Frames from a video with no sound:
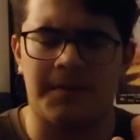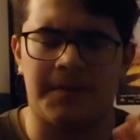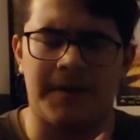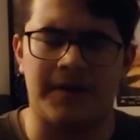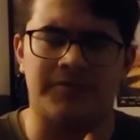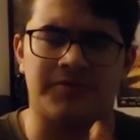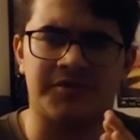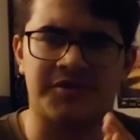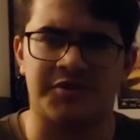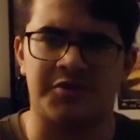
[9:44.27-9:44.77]

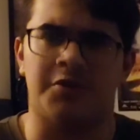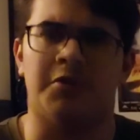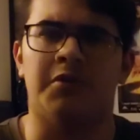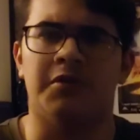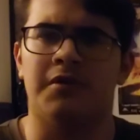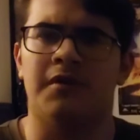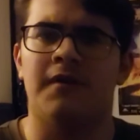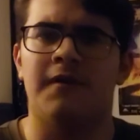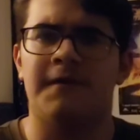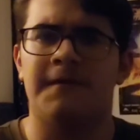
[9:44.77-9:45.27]
about
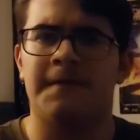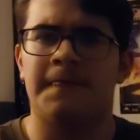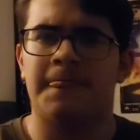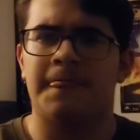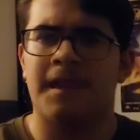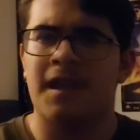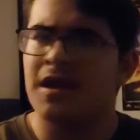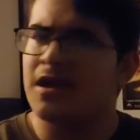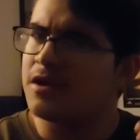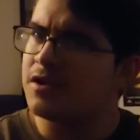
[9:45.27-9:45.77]
Soul.
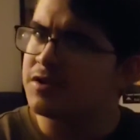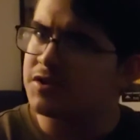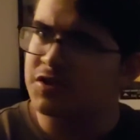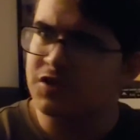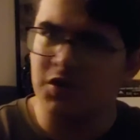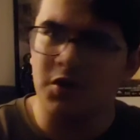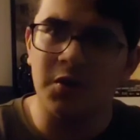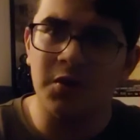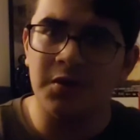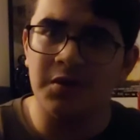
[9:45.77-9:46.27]

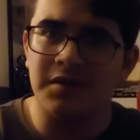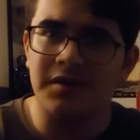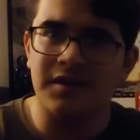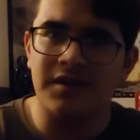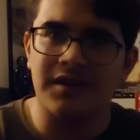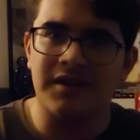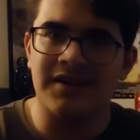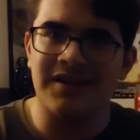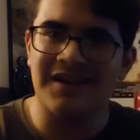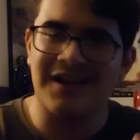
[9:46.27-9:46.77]
Soul,
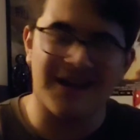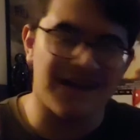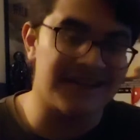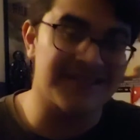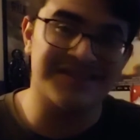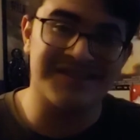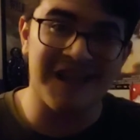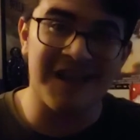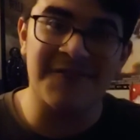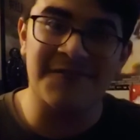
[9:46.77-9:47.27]

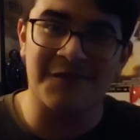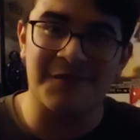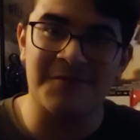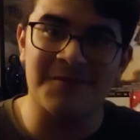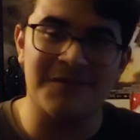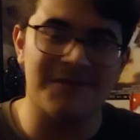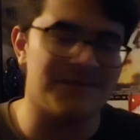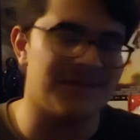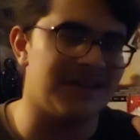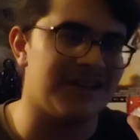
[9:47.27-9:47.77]
aside from
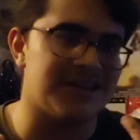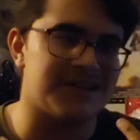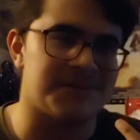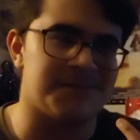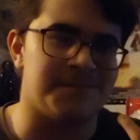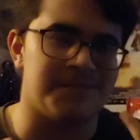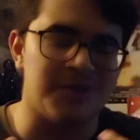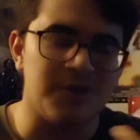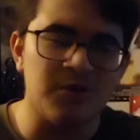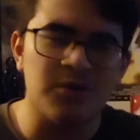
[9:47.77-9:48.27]
even its
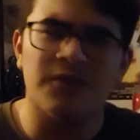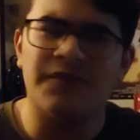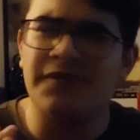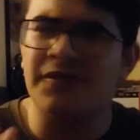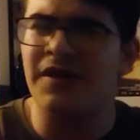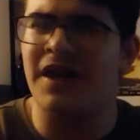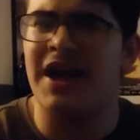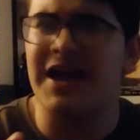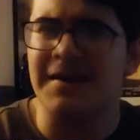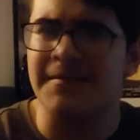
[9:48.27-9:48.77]

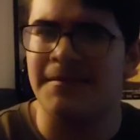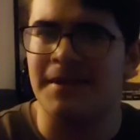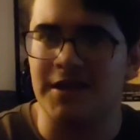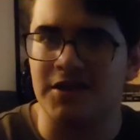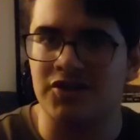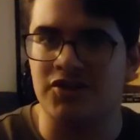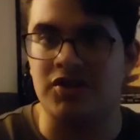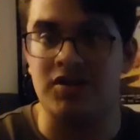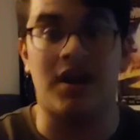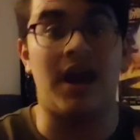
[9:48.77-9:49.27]
beautiful
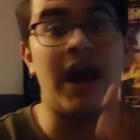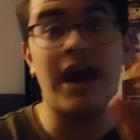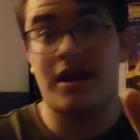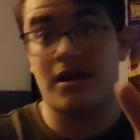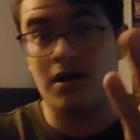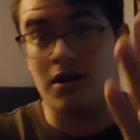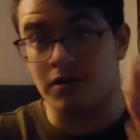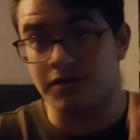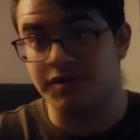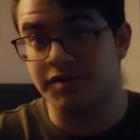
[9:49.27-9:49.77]
animation
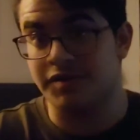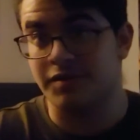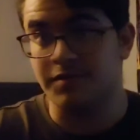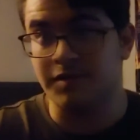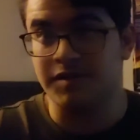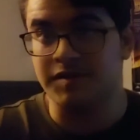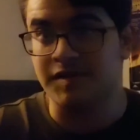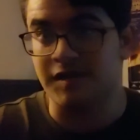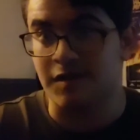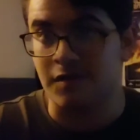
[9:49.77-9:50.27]
and also
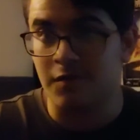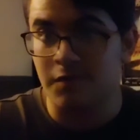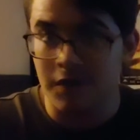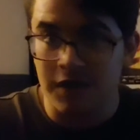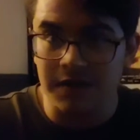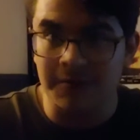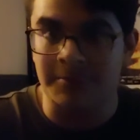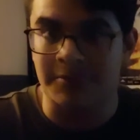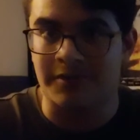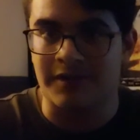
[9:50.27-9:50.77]
its
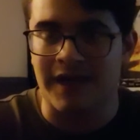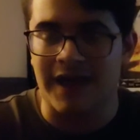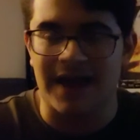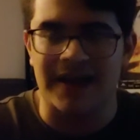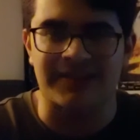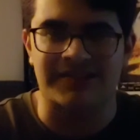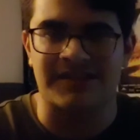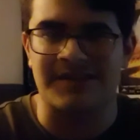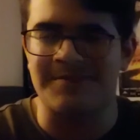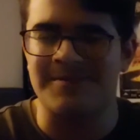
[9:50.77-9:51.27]
incredible
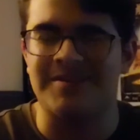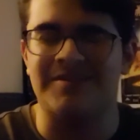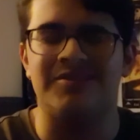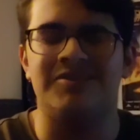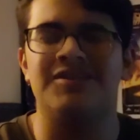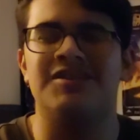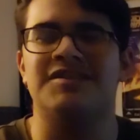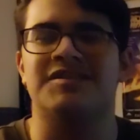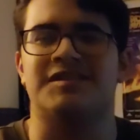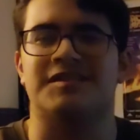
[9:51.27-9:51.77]
cast, I mean,
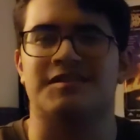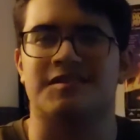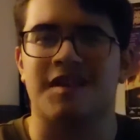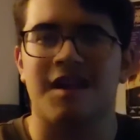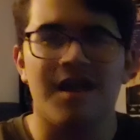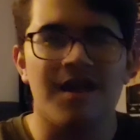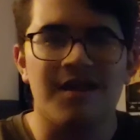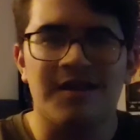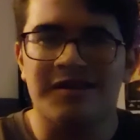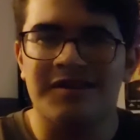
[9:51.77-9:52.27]
Jesus,
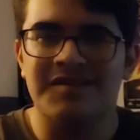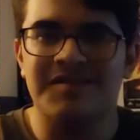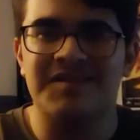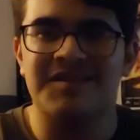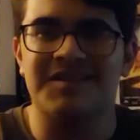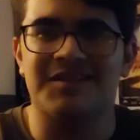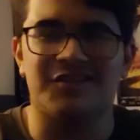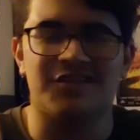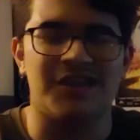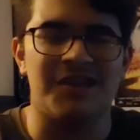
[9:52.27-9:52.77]

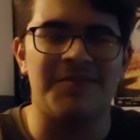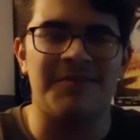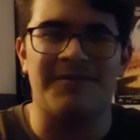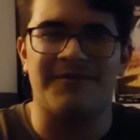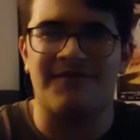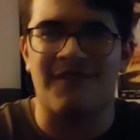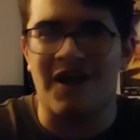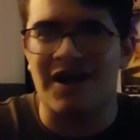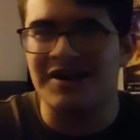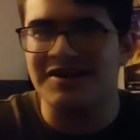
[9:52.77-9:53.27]
listening to Jamie
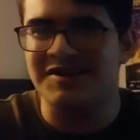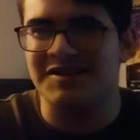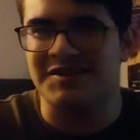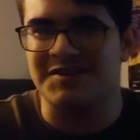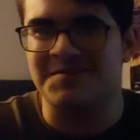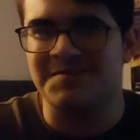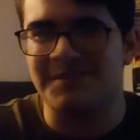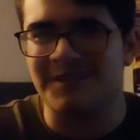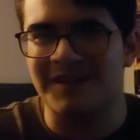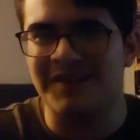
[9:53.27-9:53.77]
Foxx
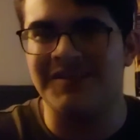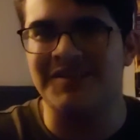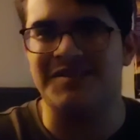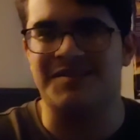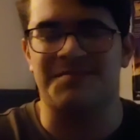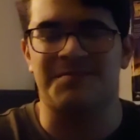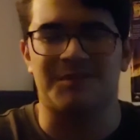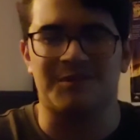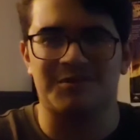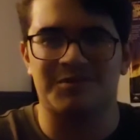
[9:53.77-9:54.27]
just play
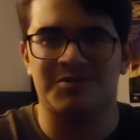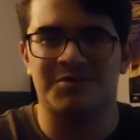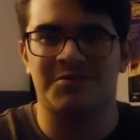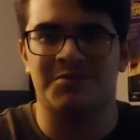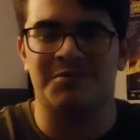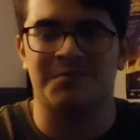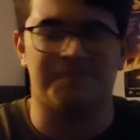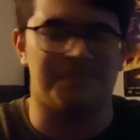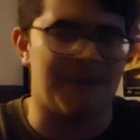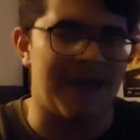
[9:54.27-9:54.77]
this middle
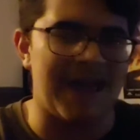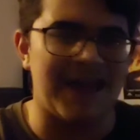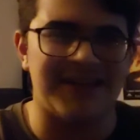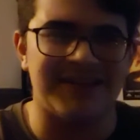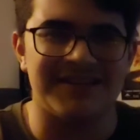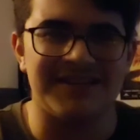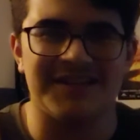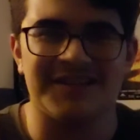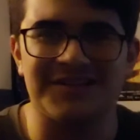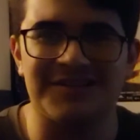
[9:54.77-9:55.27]
school
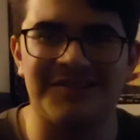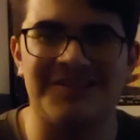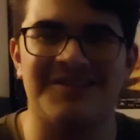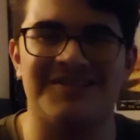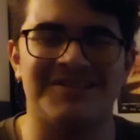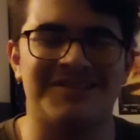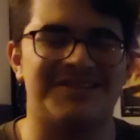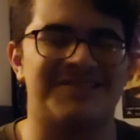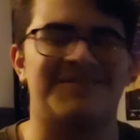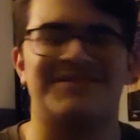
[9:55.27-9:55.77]
band teacher
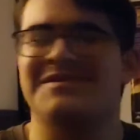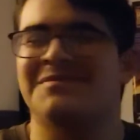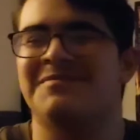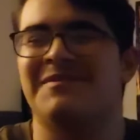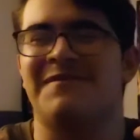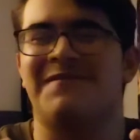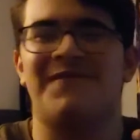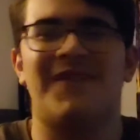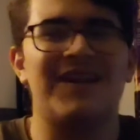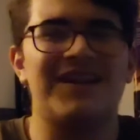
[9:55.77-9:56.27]
is just some
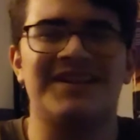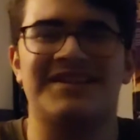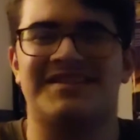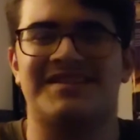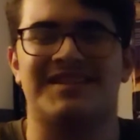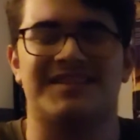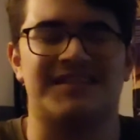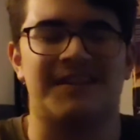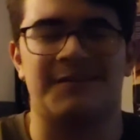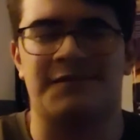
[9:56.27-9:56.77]
of the funniest
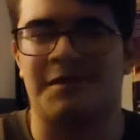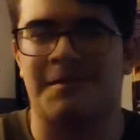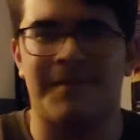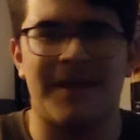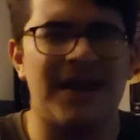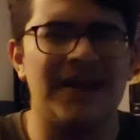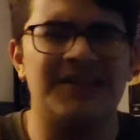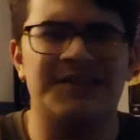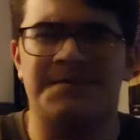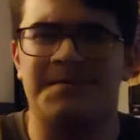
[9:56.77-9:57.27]
things ever. The
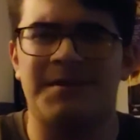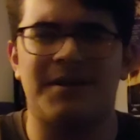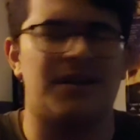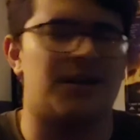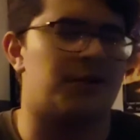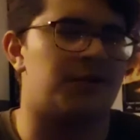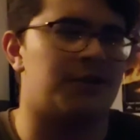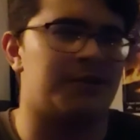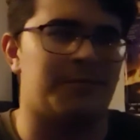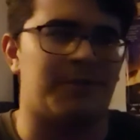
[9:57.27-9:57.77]
man's been an
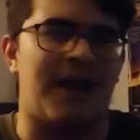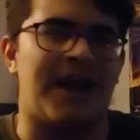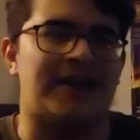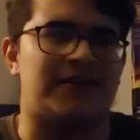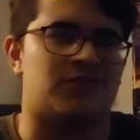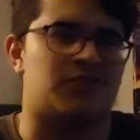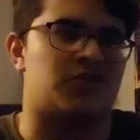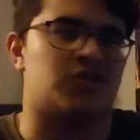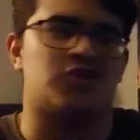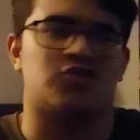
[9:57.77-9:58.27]
incredible
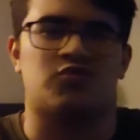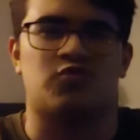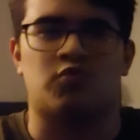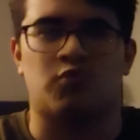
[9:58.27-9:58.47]
actor since